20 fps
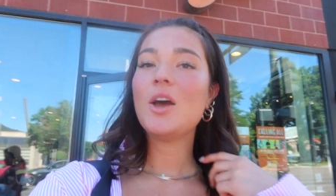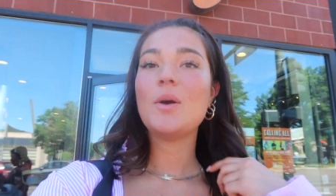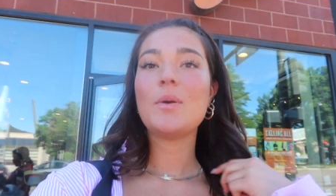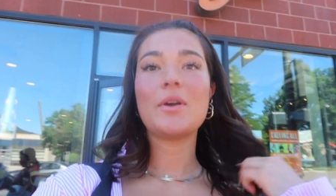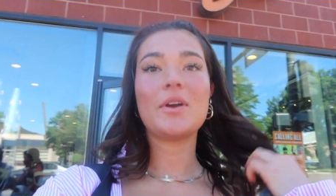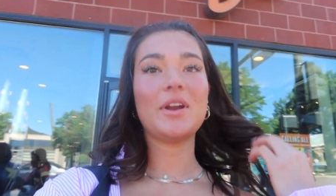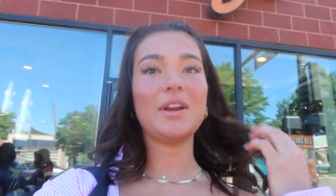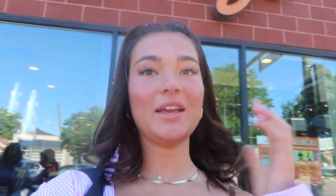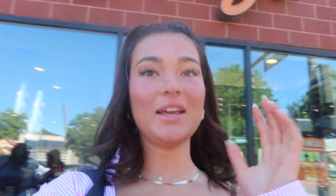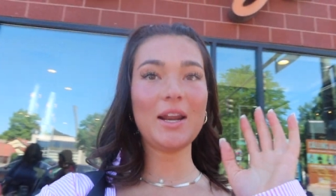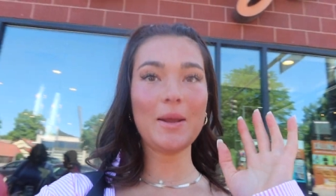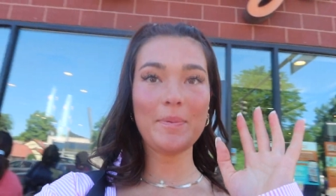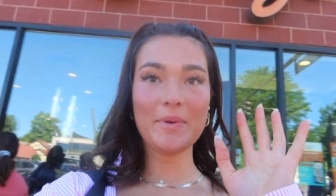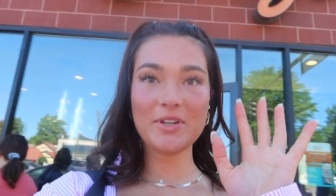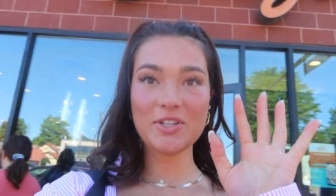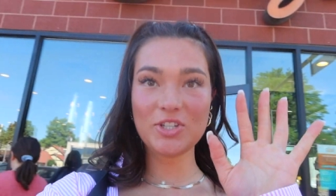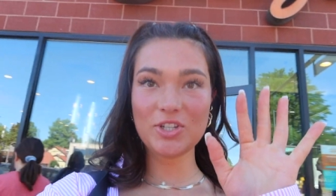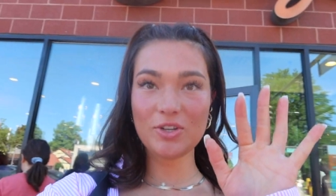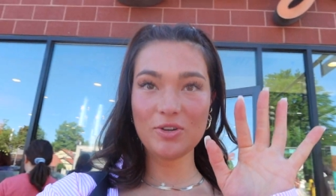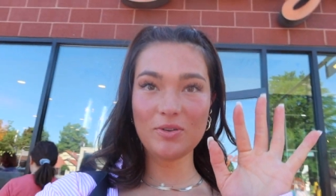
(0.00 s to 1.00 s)
You're gonna get up
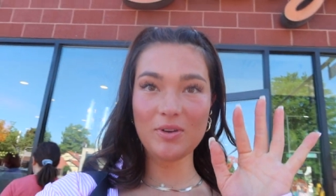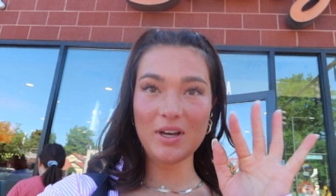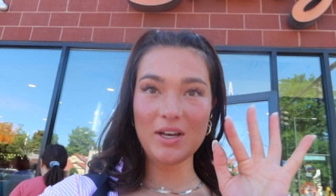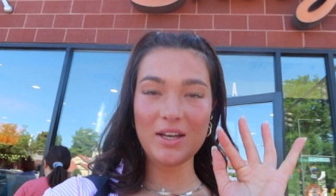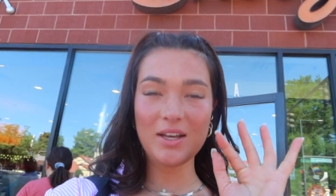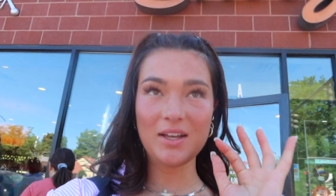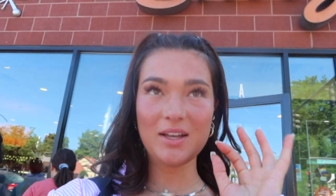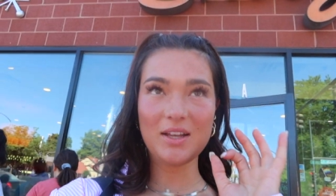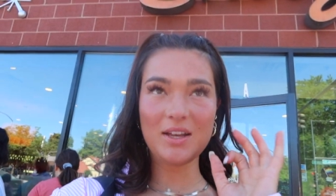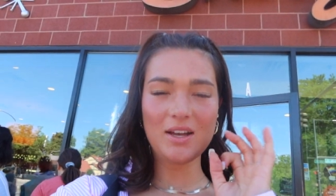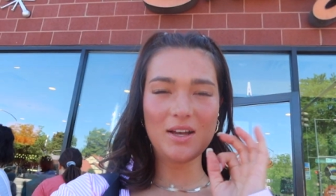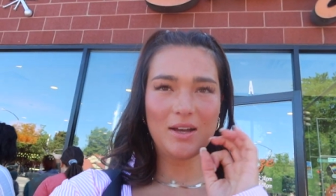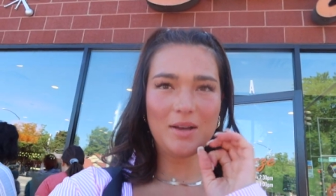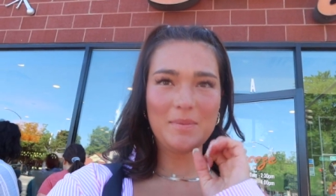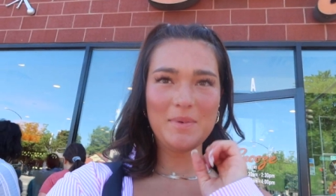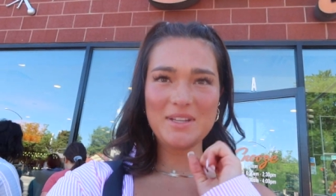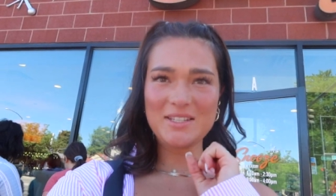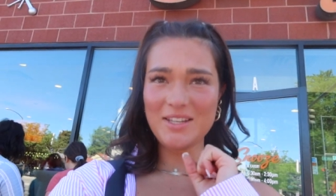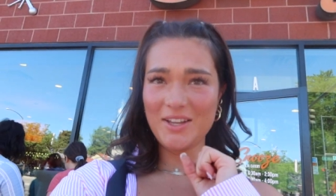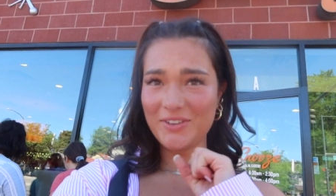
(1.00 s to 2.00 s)
and do
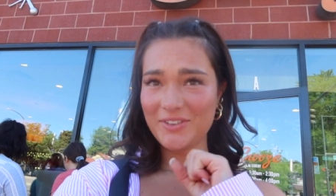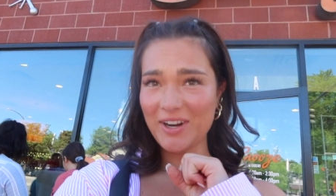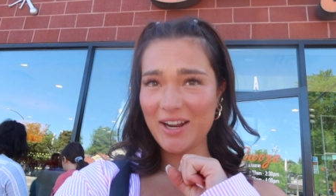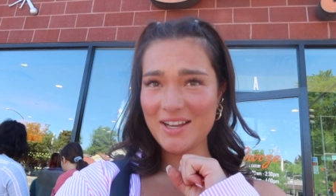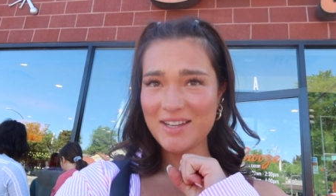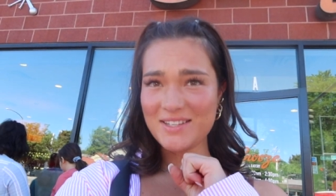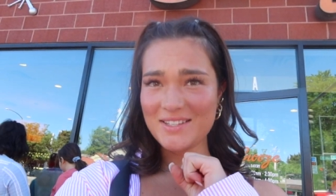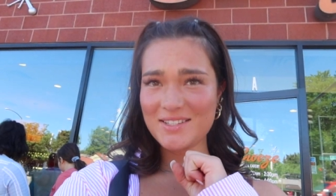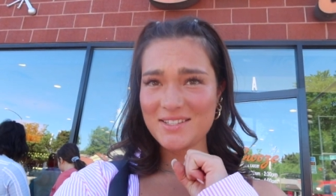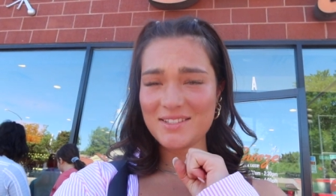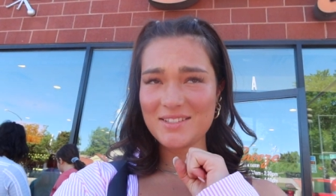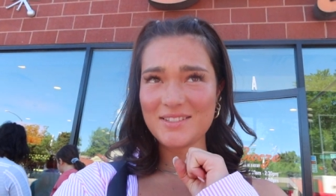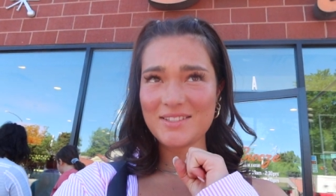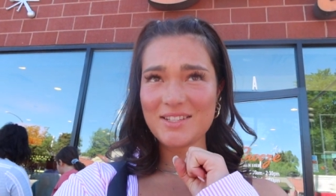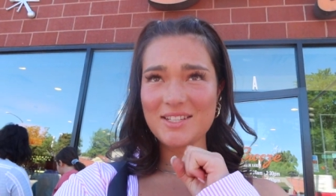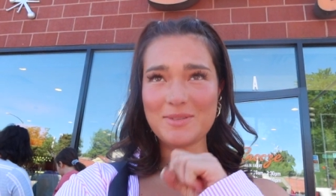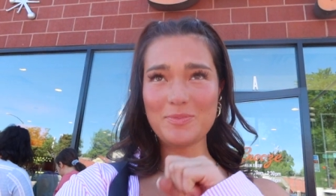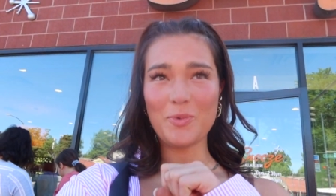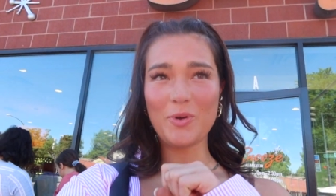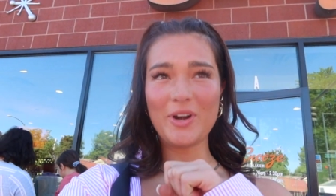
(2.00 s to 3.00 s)
um, a sunrise
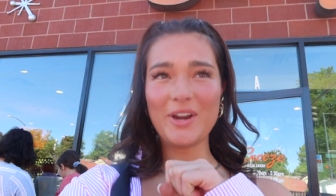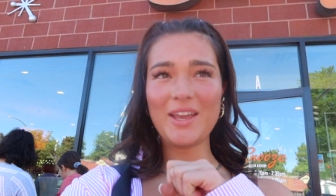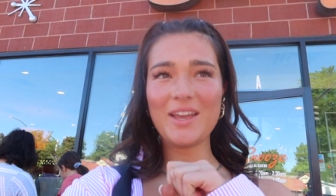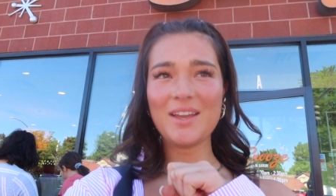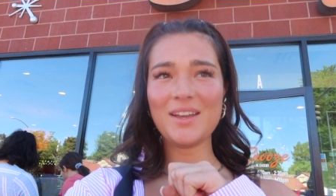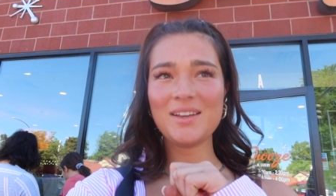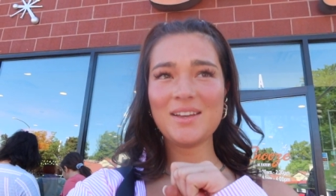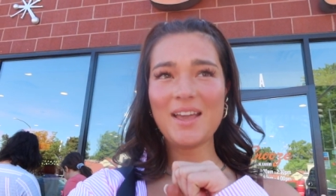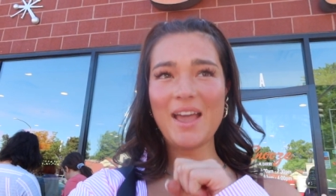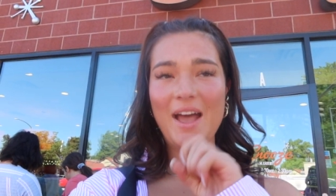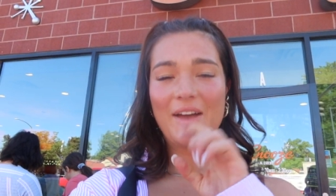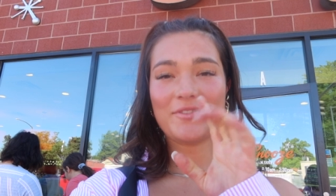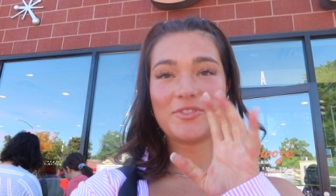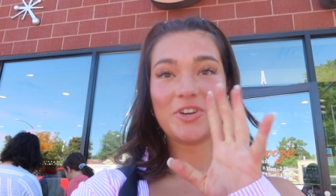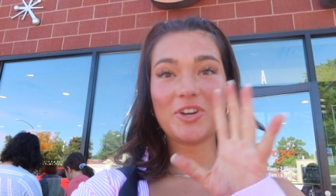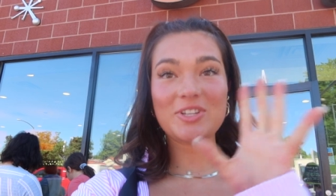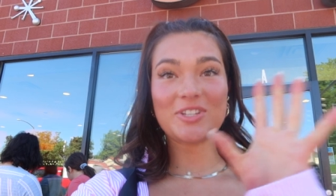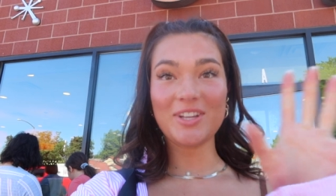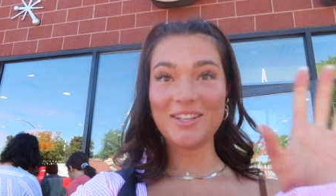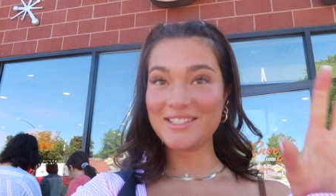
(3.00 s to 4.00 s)
this morning
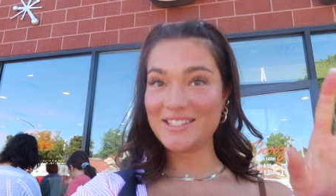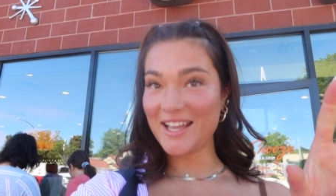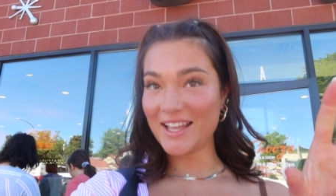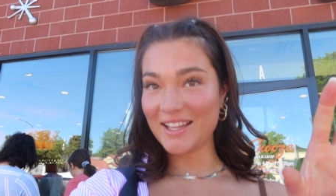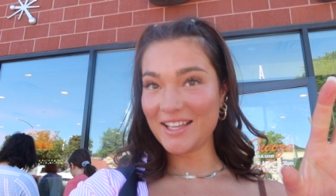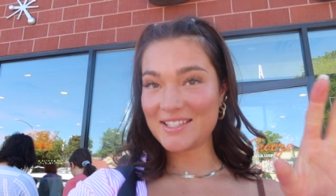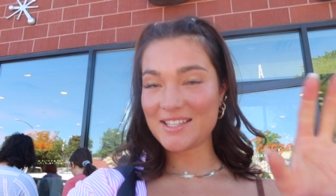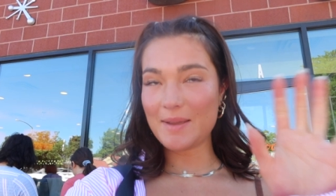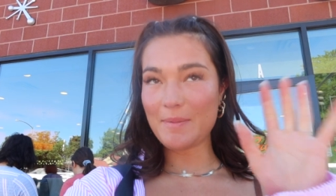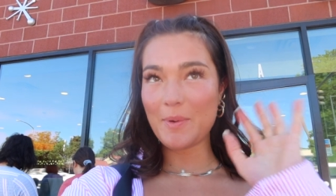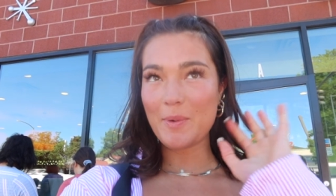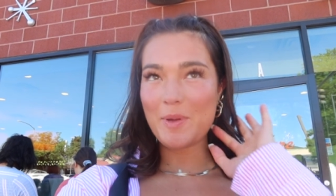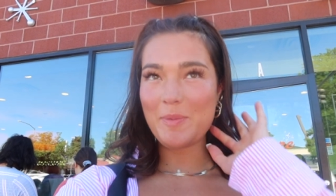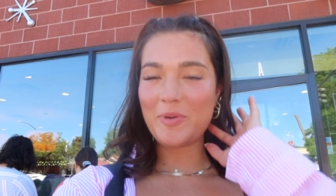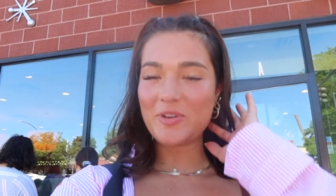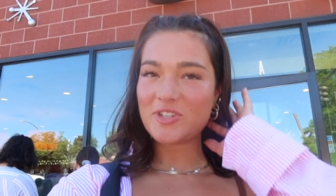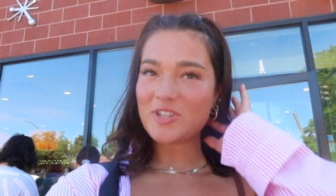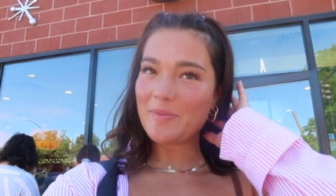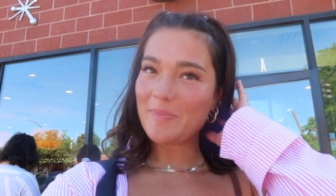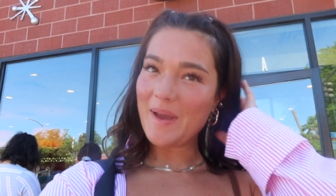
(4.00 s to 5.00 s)
after our sunset last night, but we
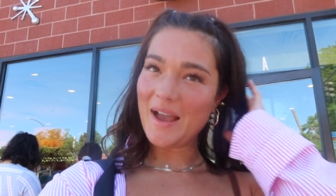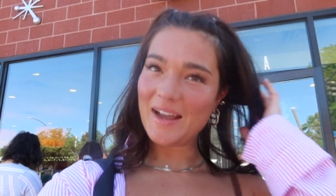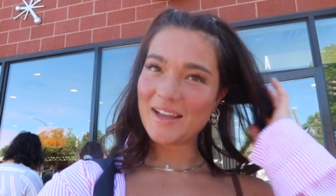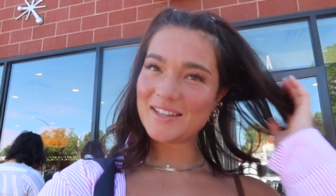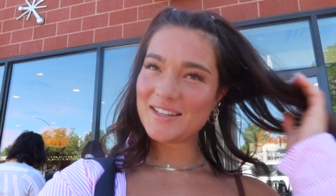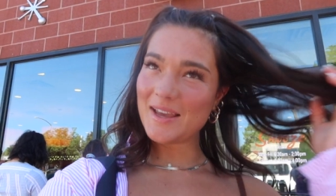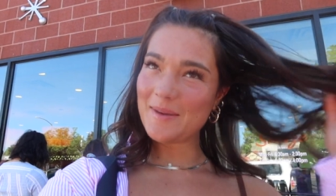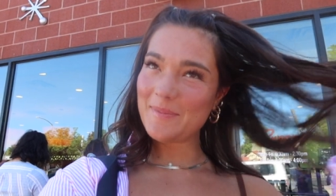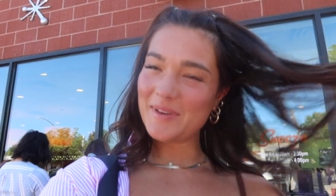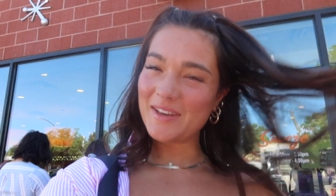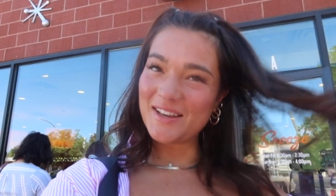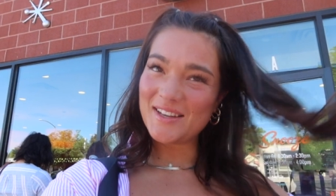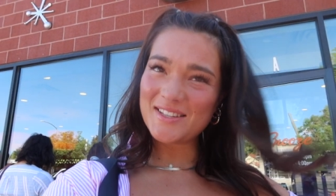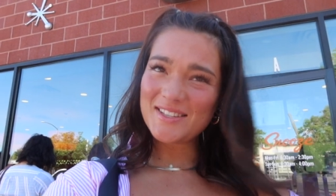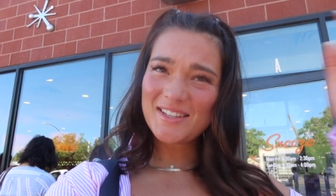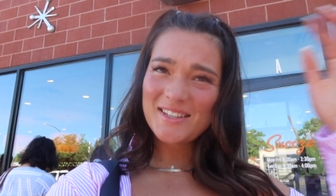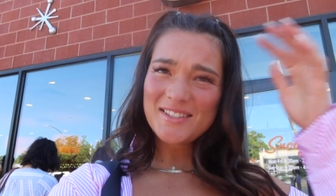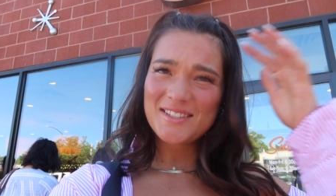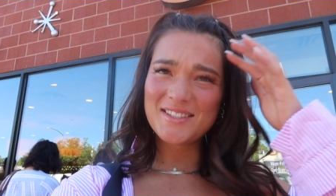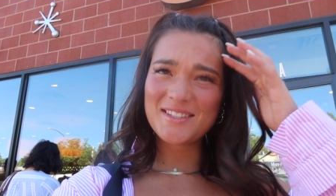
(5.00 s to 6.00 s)
pushed it back a day because
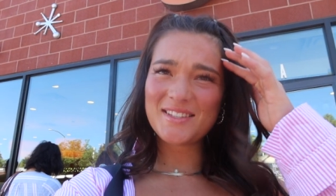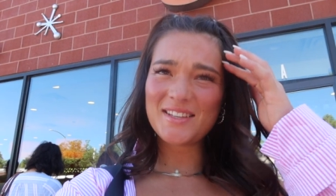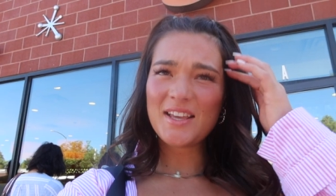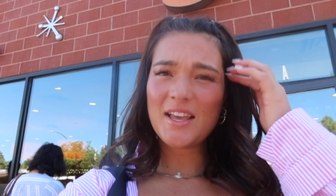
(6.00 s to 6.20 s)
it's,